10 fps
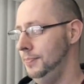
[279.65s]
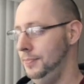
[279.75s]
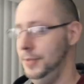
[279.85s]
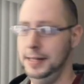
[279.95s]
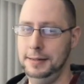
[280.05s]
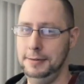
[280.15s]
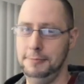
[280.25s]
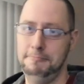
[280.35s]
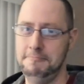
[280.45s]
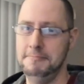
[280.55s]
but
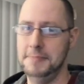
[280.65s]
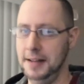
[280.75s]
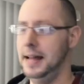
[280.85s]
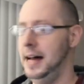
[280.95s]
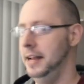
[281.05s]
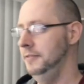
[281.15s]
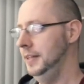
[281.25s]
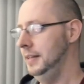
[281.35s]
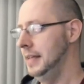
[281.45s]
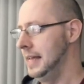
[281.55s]
a lot of it.